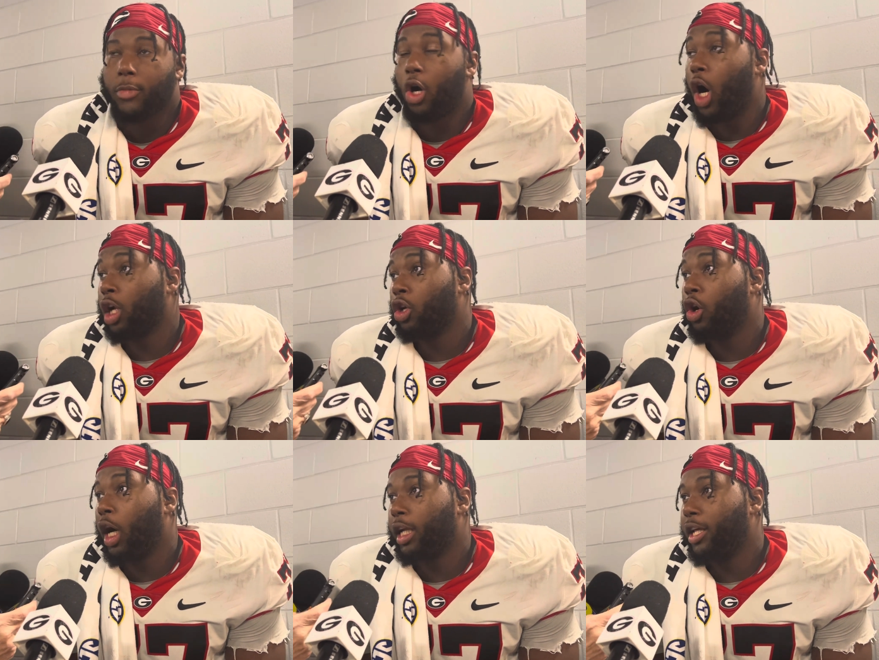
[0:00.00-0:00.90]
Well, I don't
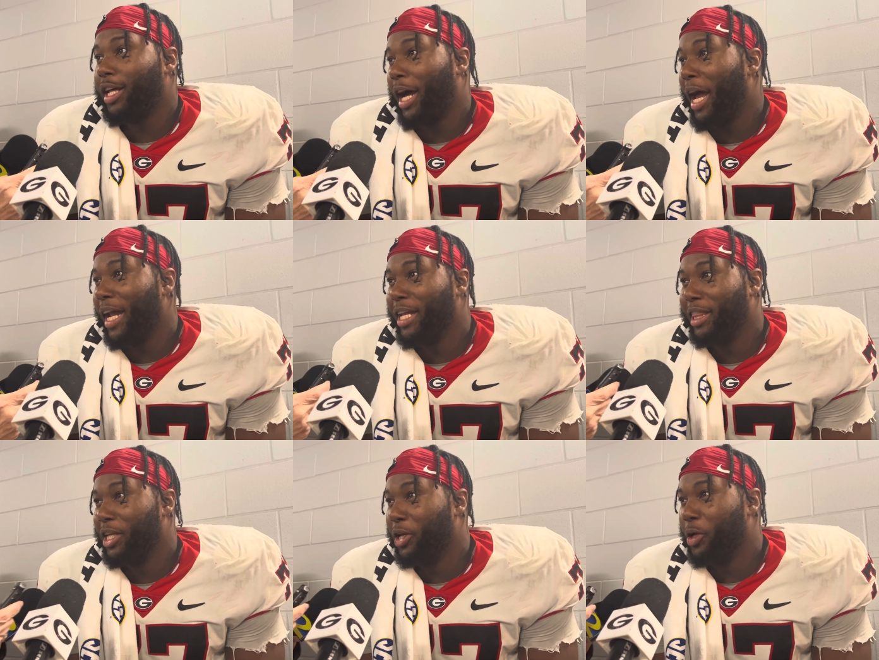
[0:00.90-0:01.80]
know. I had
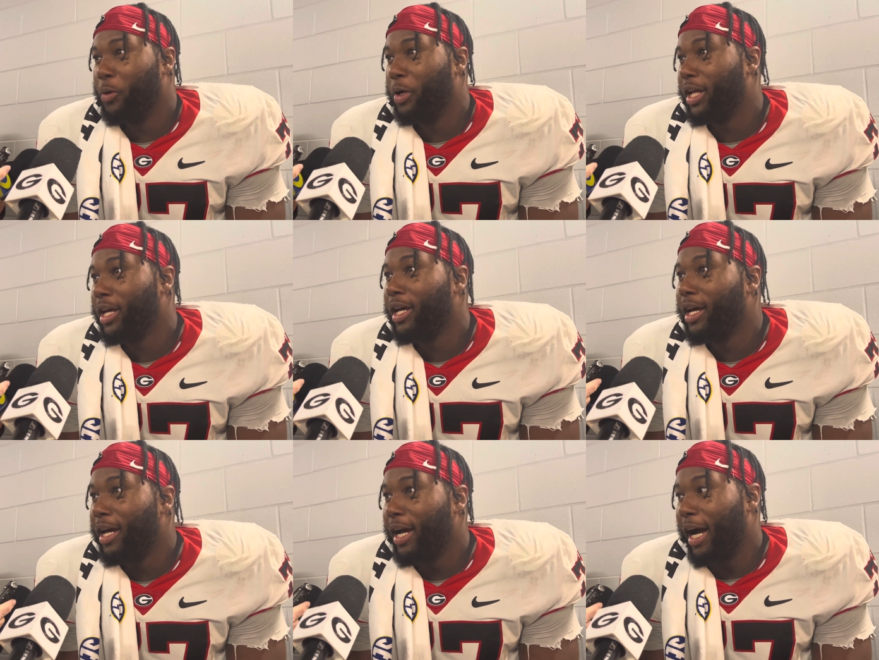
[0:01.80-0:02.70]
nothing to do with it.
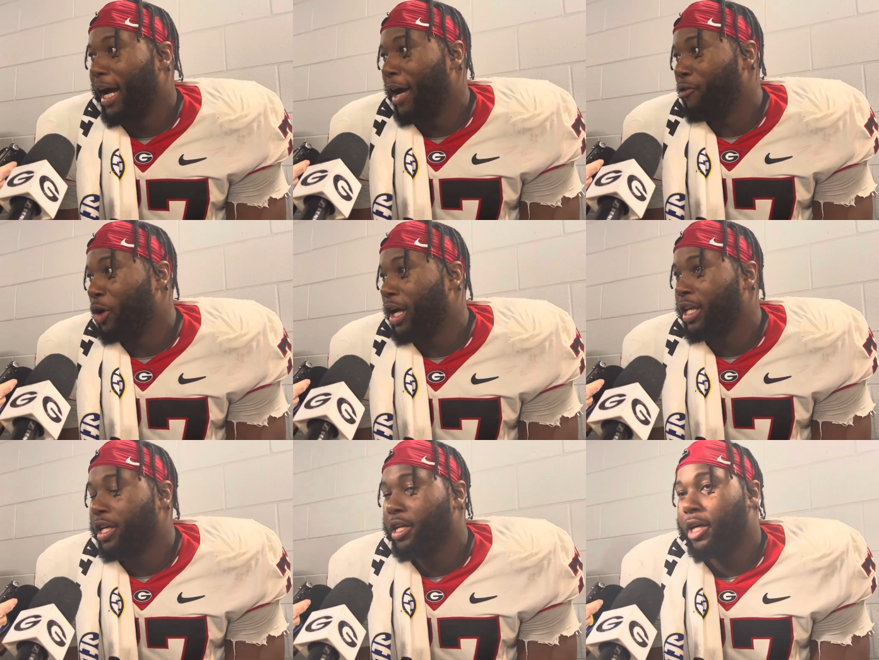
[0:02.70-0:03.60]
I have no
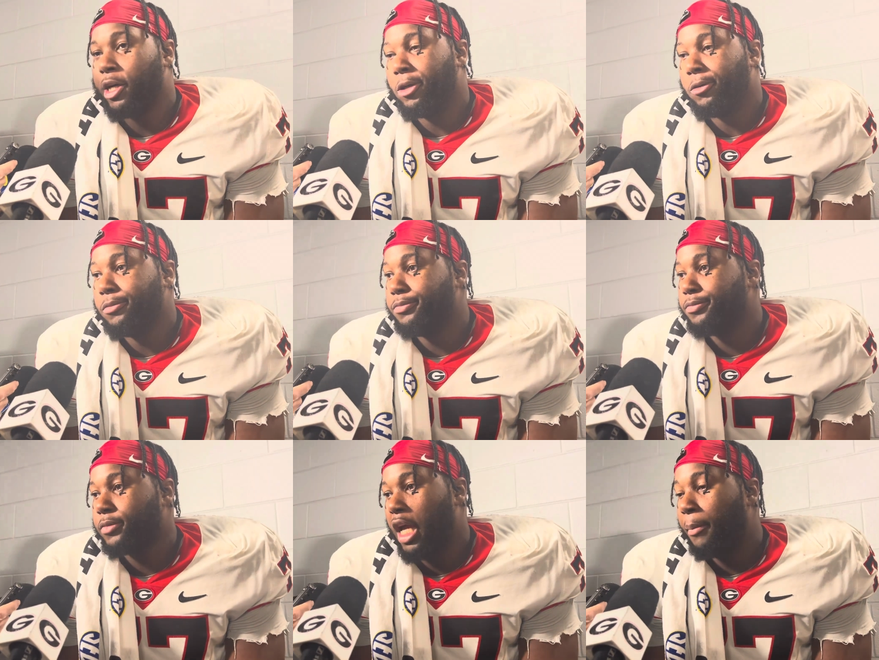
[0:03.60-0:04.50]
idea.
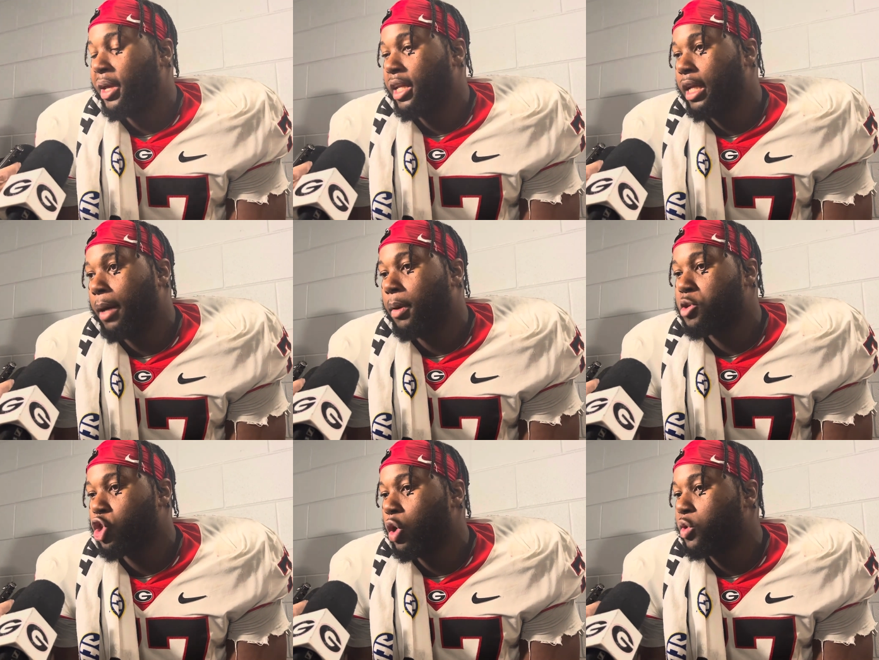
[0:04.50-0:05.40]
I mean, I'm
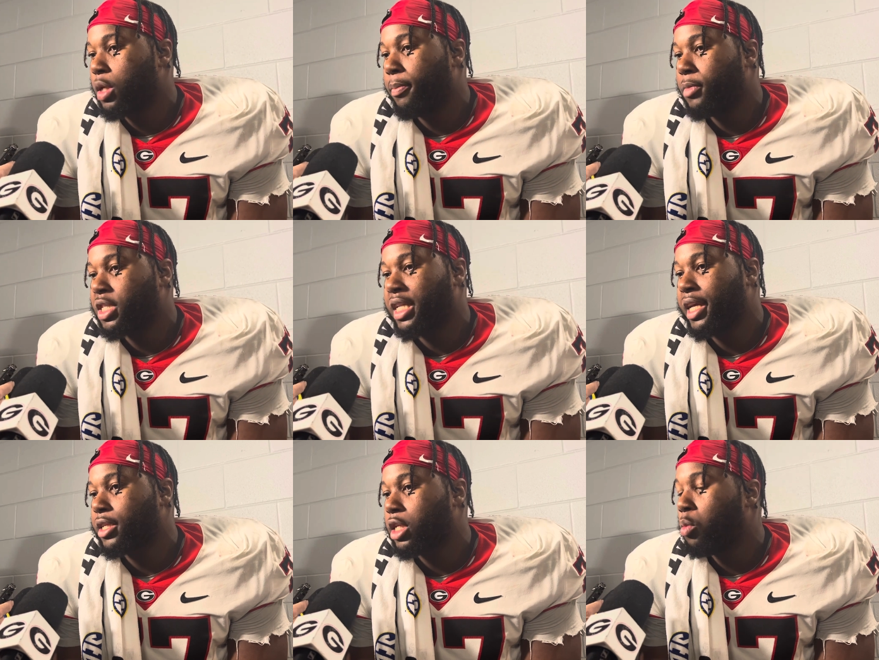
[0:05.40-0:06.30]
sure it was a
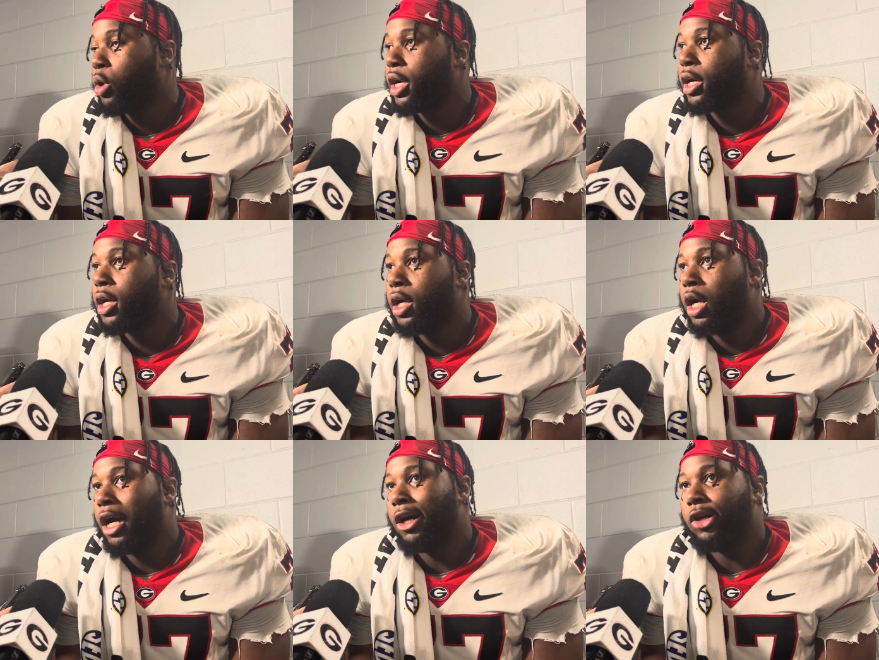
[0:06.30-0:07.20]
mistake somewhere.
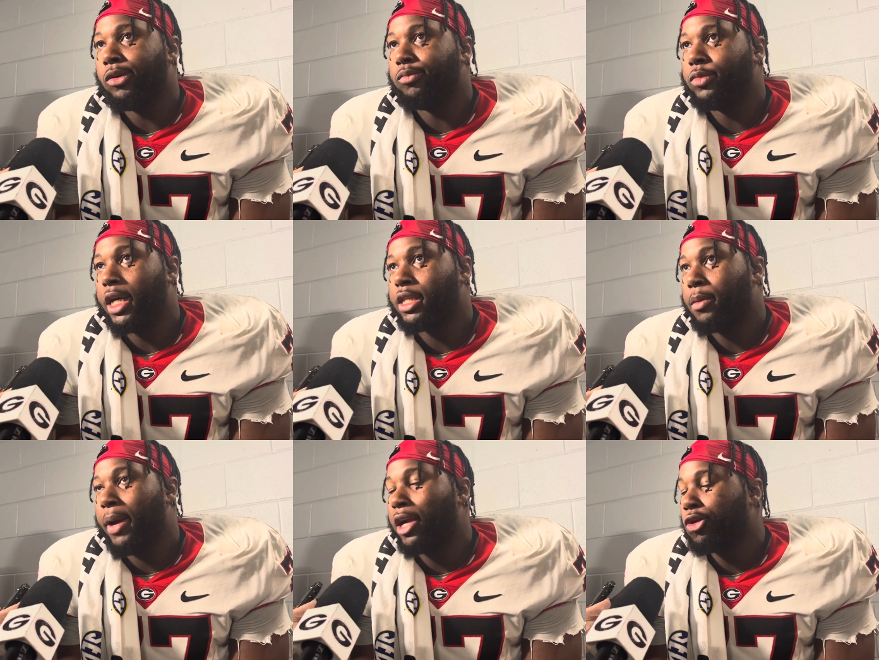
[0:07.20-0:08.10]

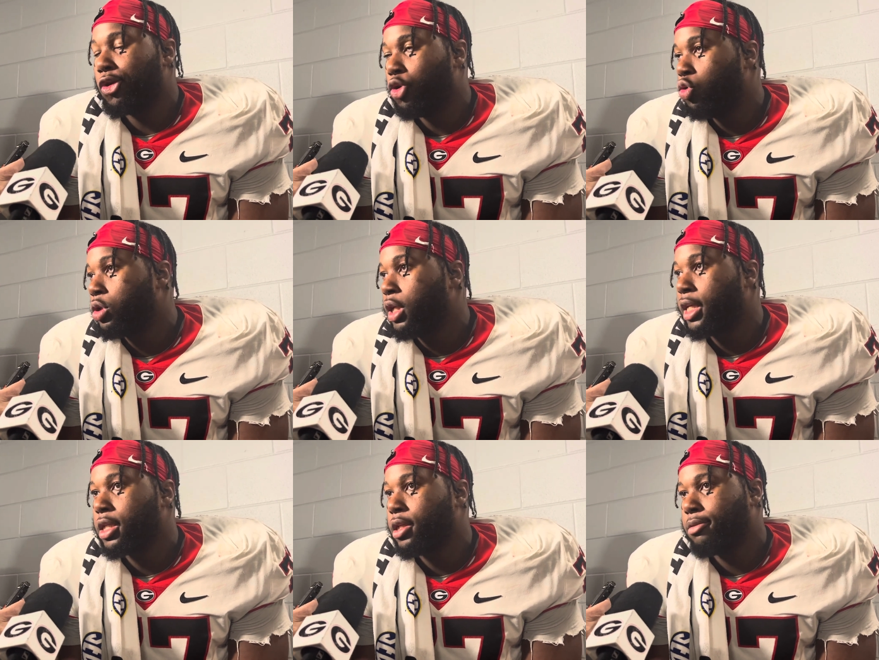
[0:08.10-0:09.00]
Doesn't matter who, it
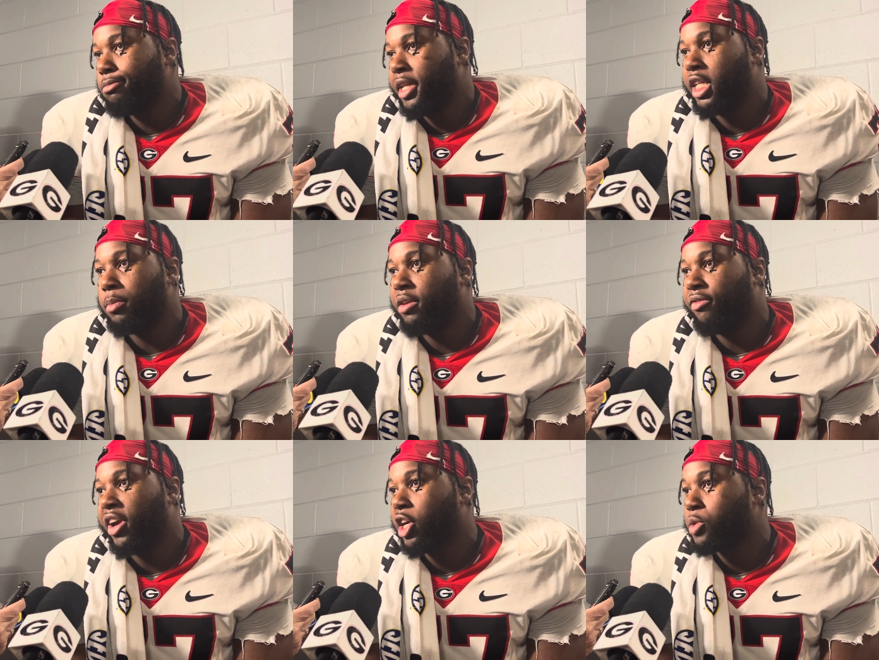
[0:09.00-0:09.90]
doesn't need to be
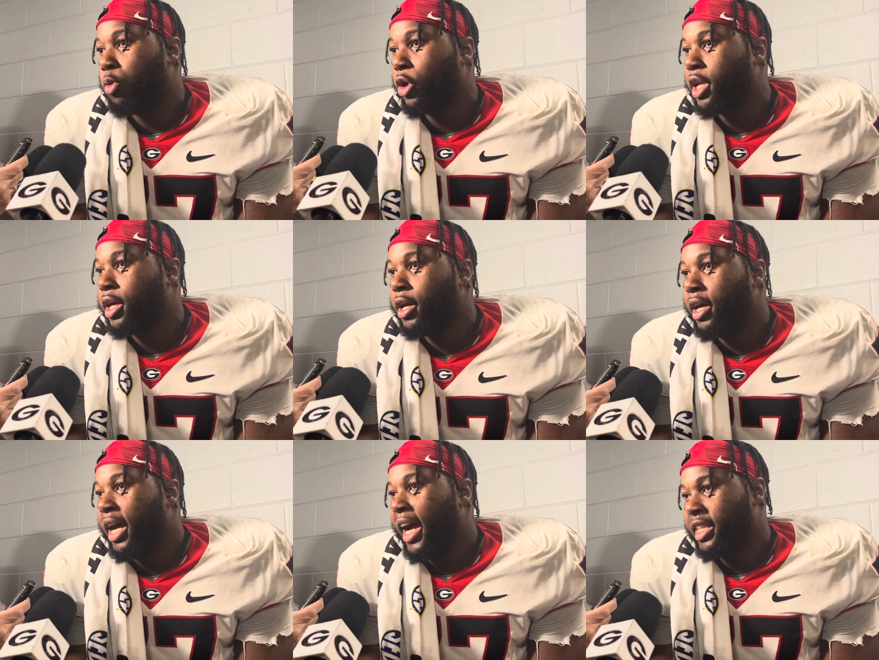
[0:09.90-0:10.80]
fingers pointed.
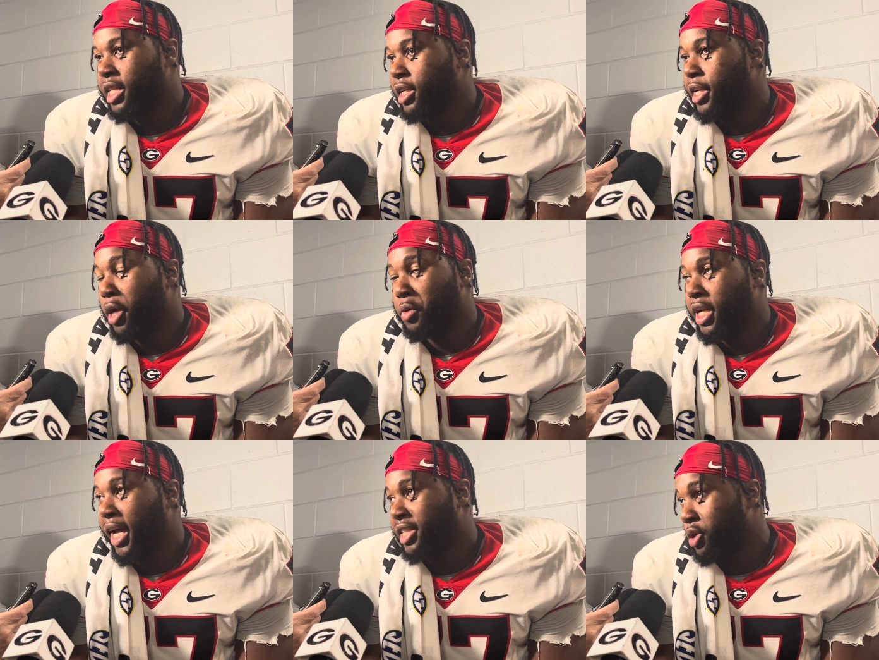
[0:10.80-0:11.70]
At the end of the day, we
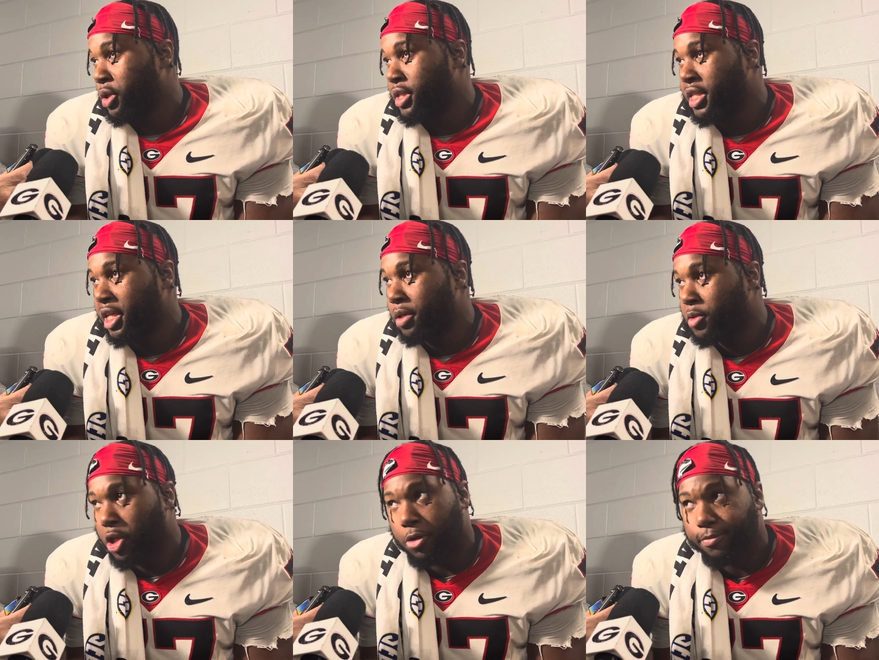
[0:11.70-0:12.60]
didn't execute as a team, so.